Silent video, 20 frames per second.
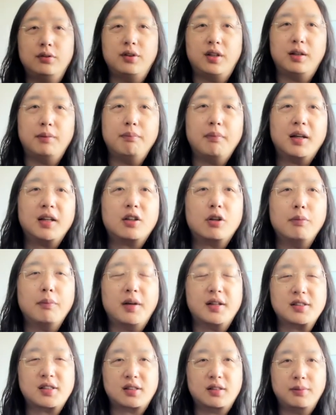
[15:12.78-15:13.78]
to the medical
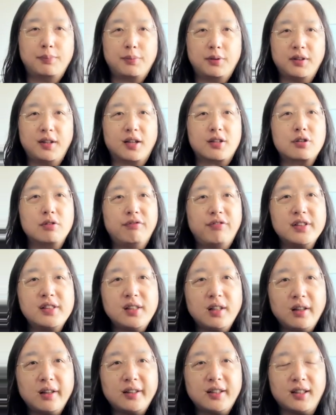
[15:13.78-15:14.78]
mask production
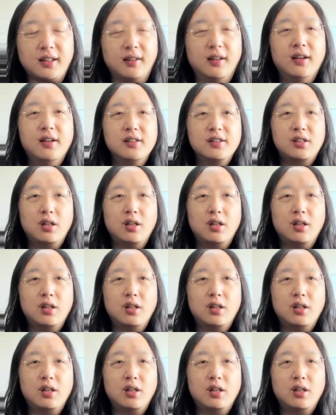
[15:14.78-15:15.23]
facility,